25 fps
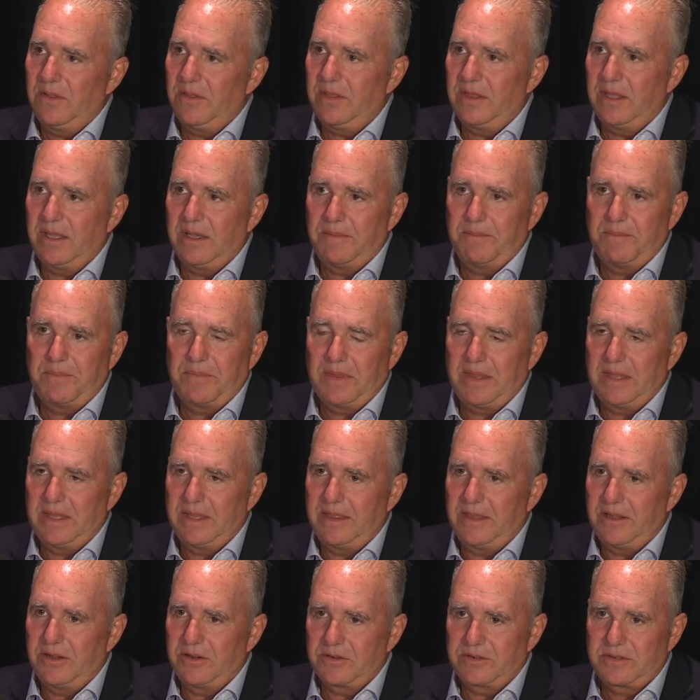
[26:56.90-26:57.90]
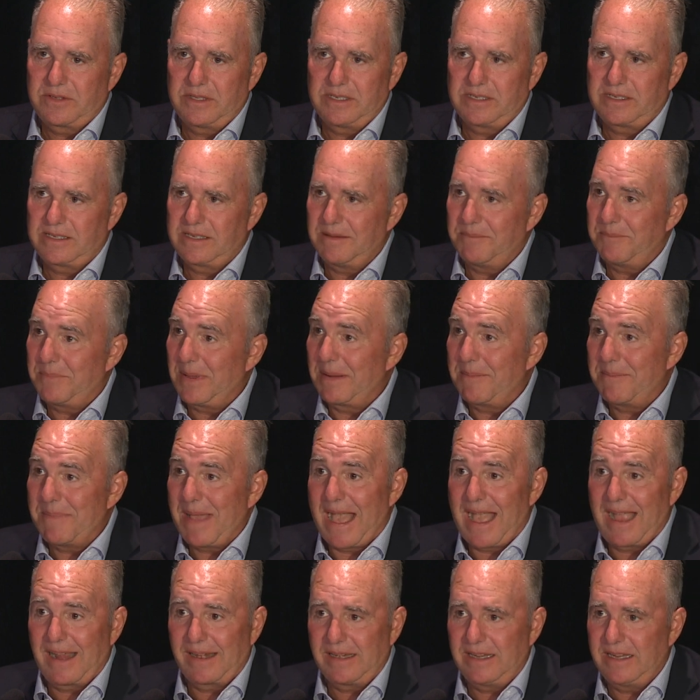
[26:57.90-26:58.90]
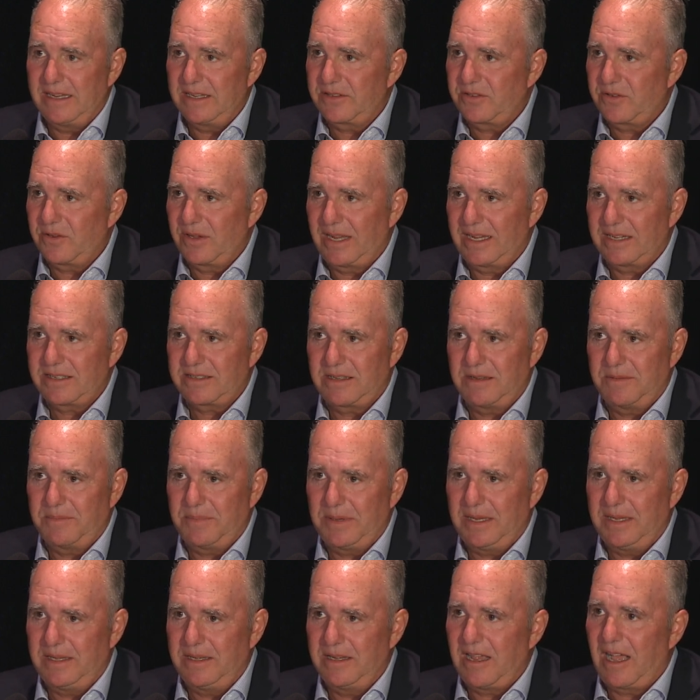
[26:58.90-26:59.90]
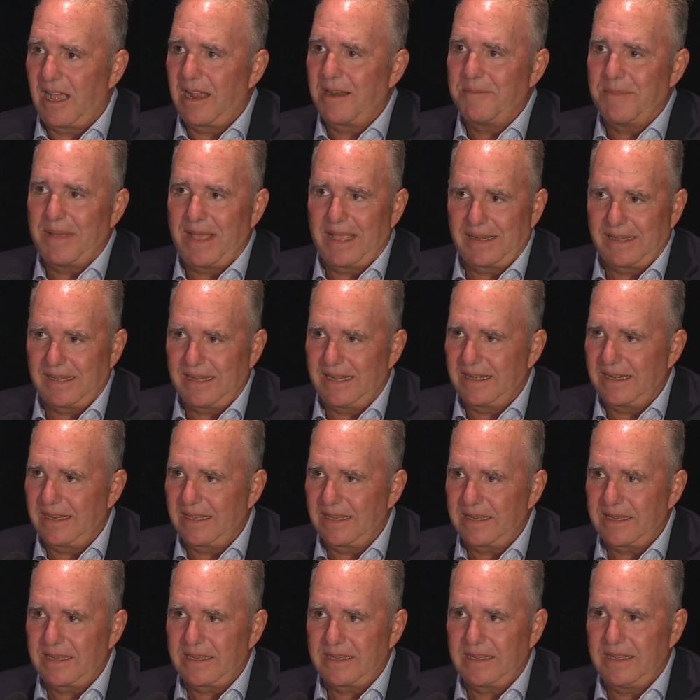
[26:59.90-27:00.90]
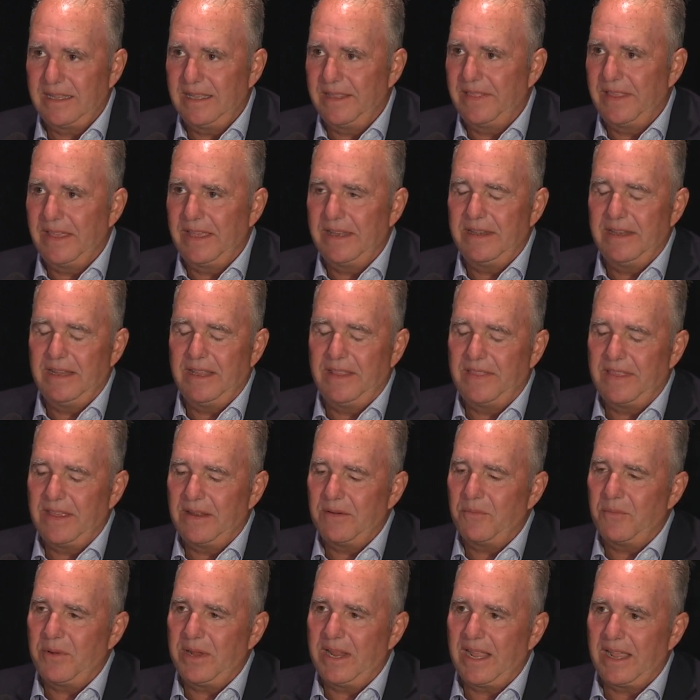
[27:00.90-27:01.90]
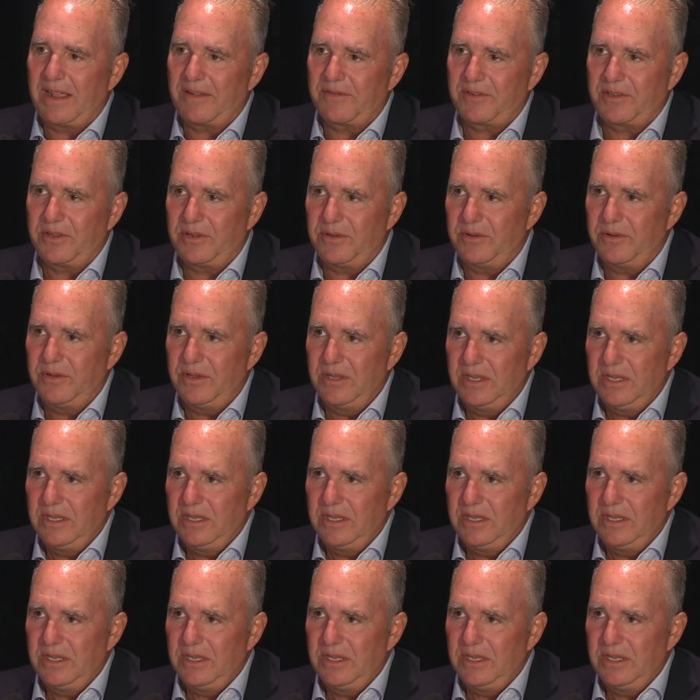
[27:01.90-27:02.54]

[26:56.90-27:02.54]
um, there's this is a big magnet, so it has to be non-magnetic, and then and then we have to,